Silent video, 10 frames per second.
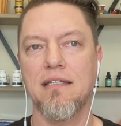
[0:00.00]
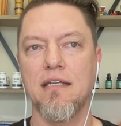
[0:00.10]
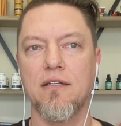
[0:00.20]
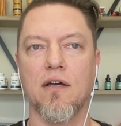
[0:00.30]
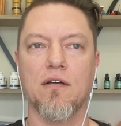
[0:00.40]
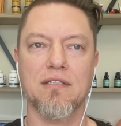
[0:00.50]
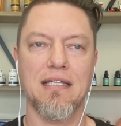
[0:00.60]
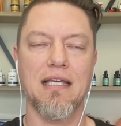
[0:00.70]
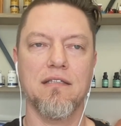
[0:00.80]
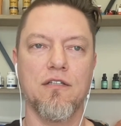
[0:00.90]

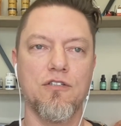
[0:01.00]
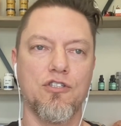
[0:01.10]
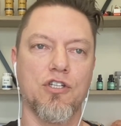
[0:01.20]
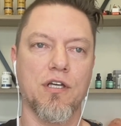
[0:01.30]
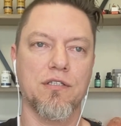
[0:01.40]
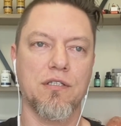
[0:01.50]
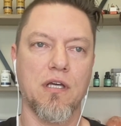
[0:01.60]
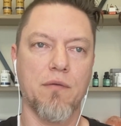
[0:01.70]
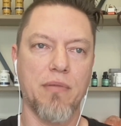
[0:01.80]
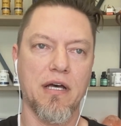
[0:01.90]
detox isn't just
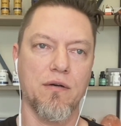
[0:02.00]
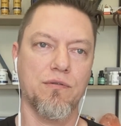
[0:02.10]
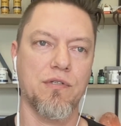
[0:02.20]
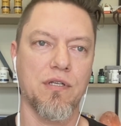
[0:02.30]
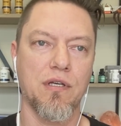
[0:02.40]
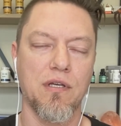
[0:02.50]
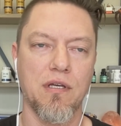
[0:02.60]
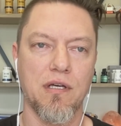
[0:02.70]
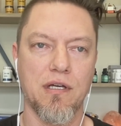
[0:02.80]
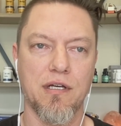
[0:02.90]
about
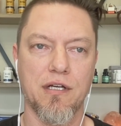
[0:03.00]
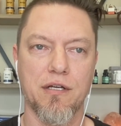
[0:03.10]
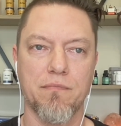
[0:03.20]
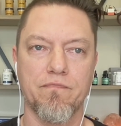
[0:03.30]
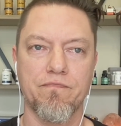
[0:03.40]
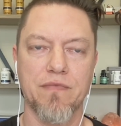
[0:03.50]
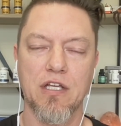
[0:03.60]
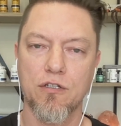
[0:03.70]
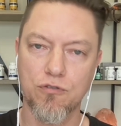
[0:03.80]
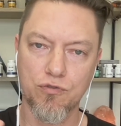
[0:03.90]
um,
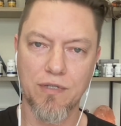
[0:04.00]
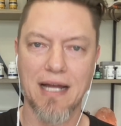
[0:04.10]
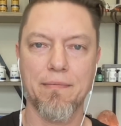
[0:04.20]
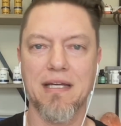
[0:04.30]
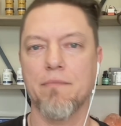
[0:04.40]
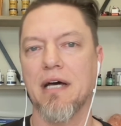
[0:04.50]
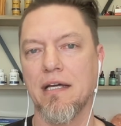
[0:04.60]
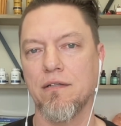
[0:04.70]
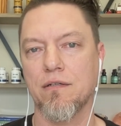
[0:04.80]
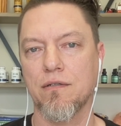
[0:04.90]
grabbing a
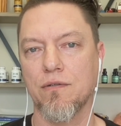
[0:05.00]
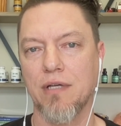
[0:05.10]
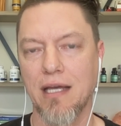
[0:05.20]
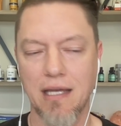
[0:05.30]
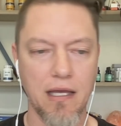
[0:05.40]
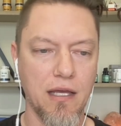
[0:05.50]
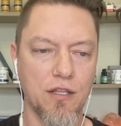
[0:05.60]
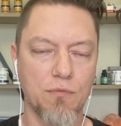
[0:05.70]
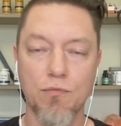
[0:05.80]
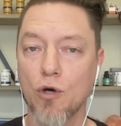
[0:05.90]
binder. Okay.
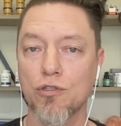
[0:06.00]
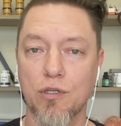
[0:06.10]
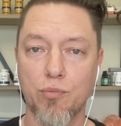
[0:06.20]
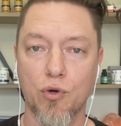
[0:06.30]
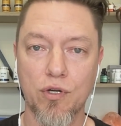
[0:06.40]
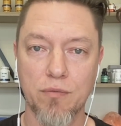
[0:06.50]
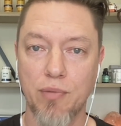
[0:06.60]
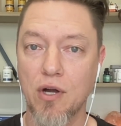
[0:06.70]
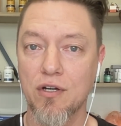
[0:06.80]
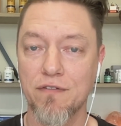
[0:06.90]
The most important
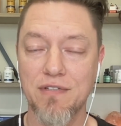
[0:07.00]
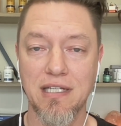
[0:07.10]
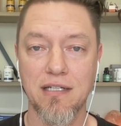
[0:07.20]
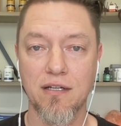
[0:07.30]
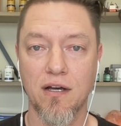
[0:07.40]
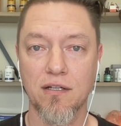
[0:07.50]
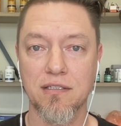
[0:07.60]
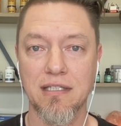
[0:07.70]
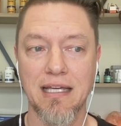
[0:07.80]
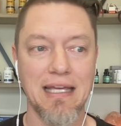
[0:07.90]
part of
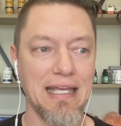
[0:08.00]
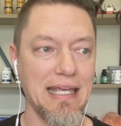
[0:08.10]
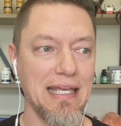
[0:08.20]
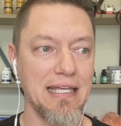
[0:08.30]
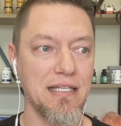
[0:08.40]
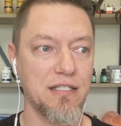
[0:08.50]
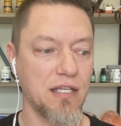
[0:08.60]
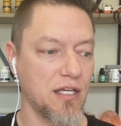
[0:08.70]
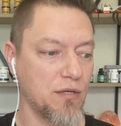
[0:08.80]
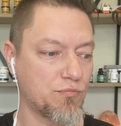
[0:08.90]
detox
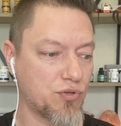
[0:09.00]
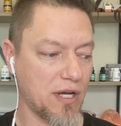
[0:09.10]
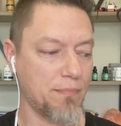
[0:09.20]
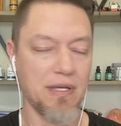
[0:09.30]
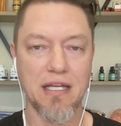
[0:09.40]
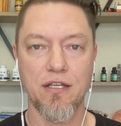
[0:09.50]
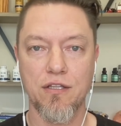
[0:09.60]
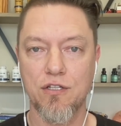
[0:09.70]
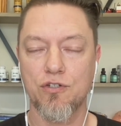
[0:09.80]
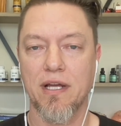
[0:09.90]
is prepping
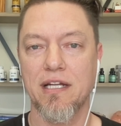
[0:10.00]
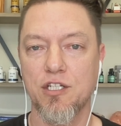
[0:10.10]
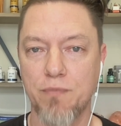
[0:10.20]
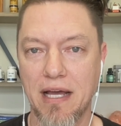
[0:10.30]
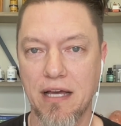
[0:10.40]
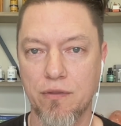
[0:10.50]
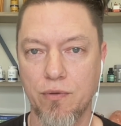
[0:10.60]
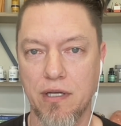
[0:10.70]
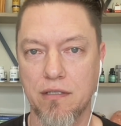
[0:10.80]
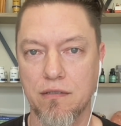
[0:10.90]
the drainage
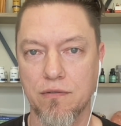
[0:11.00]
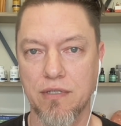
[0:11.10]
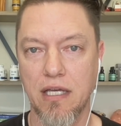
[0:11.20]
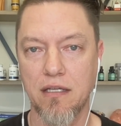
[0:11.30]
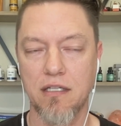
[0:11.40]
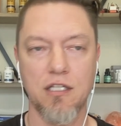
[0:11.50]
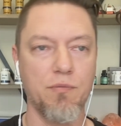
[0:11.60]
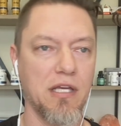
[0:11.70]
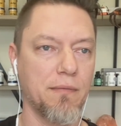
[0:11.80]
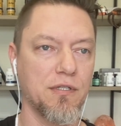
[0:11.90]
pathways. Okay. You need to
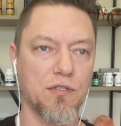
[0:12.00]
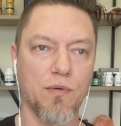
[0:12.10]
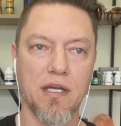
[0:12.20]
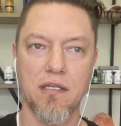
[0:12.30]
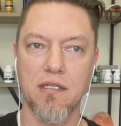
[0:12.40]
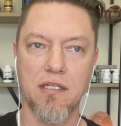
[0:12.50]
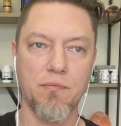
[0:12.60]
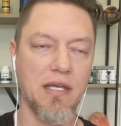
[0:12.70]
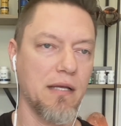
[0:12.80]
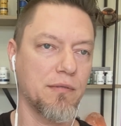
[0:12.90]
be able to sweat. You need to
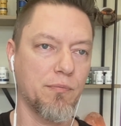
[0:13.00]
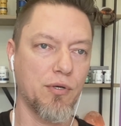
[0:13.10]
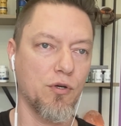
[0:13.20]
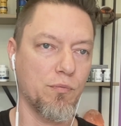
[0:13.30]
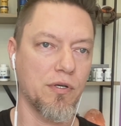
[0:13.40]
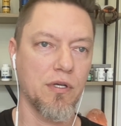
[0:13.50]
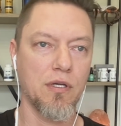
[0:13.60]
be able to poop.